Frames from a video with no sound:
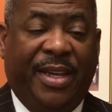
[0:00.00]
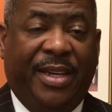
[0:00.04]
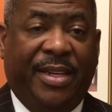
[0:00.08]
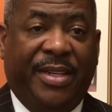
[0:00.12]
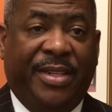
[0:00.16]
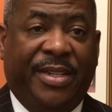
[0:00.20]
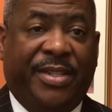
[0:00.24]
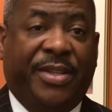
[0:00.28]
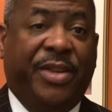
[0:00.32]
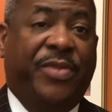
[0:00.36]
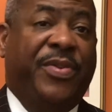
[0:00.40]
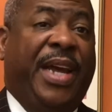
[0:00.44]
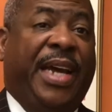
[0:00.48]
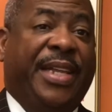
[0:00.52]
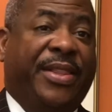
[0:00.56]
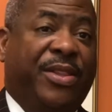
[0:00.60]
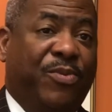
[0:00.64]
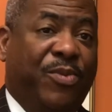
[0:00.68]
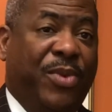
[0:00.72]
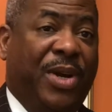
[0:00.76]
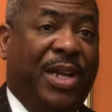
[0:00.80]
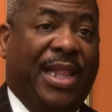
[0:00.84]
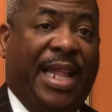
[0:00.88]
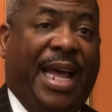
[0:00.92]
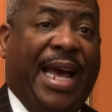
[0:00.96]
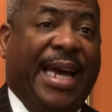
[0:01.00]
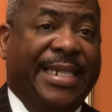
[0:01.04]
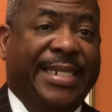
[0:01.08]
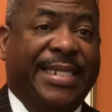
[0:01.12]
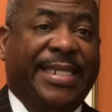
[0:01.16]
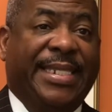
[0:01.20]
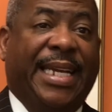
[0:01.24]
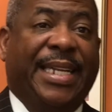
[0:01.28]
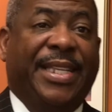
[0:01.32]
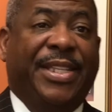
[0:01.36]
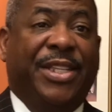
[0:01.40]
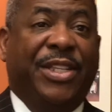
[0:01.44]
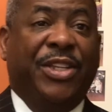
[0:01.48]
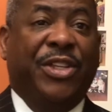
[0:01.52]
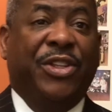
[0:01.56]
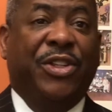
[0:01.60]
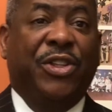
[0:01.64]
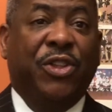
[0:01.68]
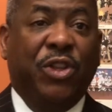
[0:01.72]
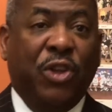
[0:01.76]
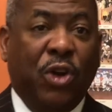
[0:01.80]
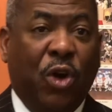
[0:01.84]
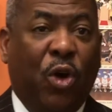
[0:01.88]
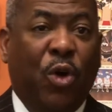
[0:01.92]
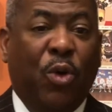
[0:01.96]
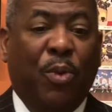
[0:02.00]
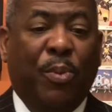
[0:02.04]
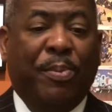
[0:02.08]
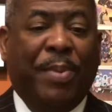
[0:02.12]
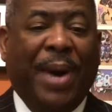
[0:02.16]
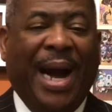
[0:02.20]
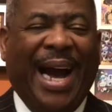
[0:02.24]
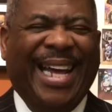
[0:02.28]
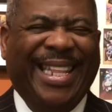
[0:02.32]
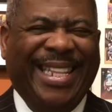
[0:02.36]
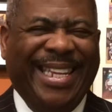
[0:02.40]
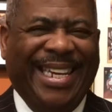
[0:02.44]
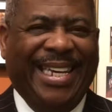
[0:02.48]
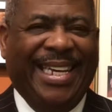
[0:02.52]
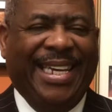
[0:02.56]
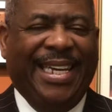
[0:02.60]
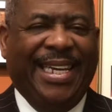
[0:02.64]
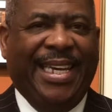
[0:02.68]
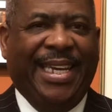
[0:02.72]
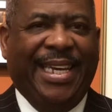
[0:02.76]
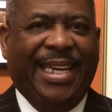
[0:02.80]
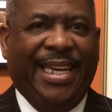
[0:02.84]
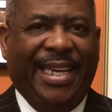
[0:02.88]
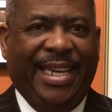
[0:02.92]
So you have to realize that nobody